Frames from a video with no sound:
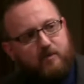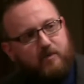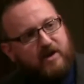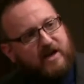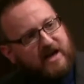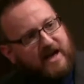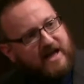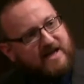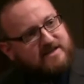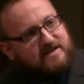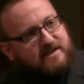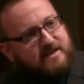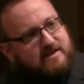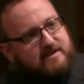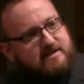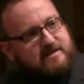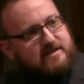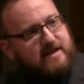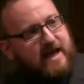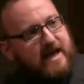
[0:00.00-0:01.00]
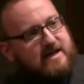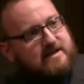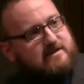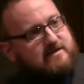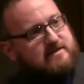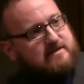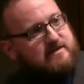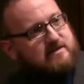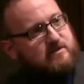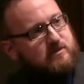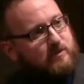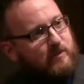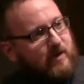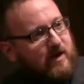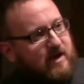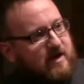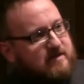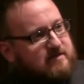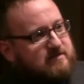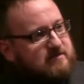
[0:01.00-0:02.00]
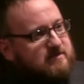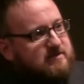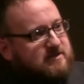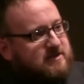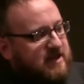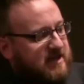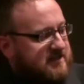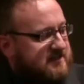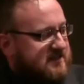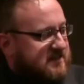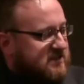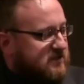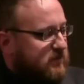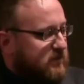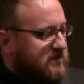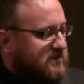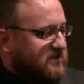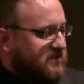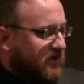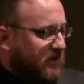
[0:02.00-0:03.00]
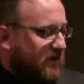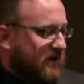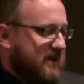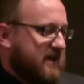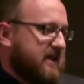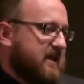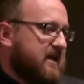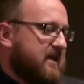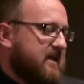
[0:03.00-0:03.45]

But in essence, that's what Jesus was doing.